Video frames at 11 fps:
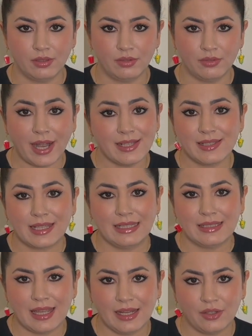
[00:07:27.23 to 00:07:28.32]
rice
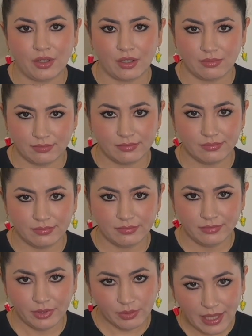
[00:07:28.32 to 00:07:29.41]
container,
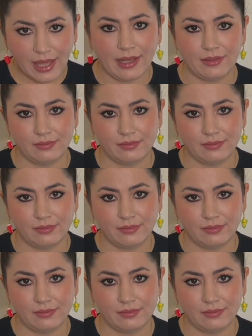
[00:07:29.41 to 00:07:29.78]
you can.